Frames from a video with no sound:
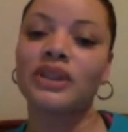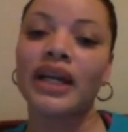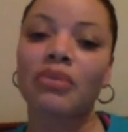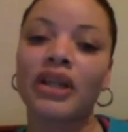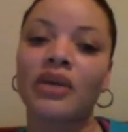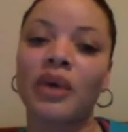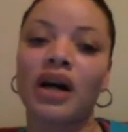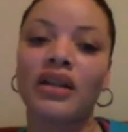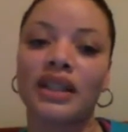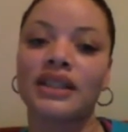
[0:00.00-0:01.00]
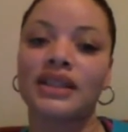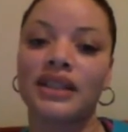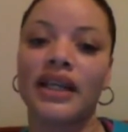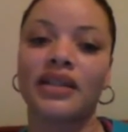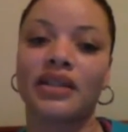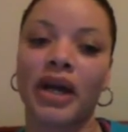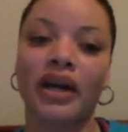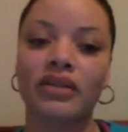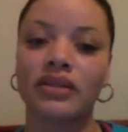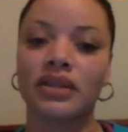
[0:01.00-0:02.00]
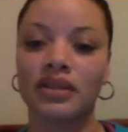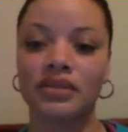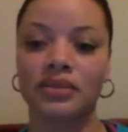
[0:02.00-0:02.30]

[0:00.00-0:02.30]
It won't take many wildlings to take them out.